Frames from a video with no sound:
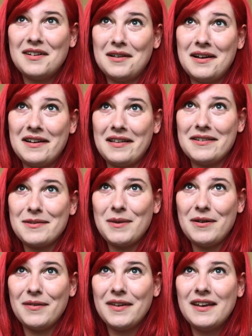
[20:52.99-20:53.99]
I like that
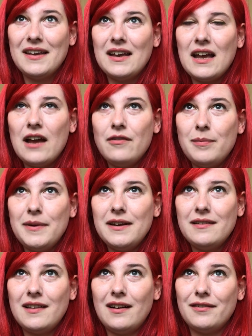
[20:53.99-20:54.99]
smell. Ever
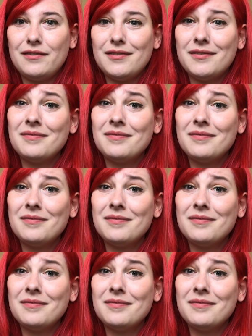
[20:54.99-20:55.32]
been in love?